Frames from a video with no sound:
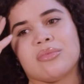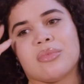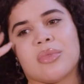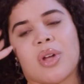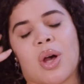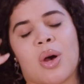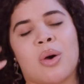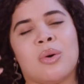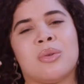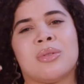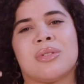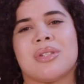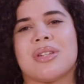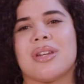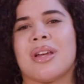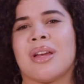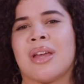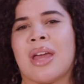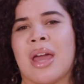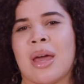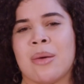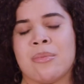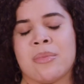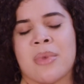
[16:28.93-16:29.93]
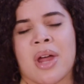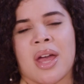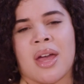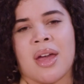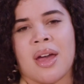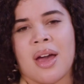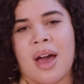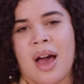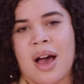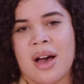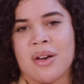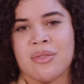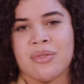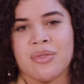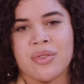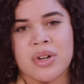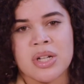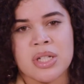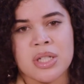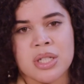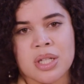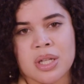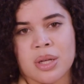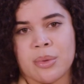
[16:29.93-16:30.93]
host a game night, have
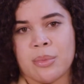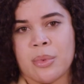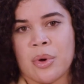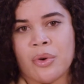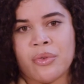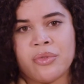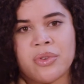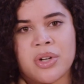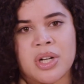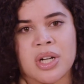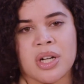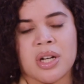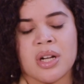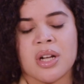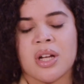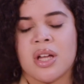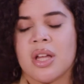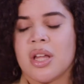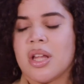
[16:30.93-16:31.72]
friends come over,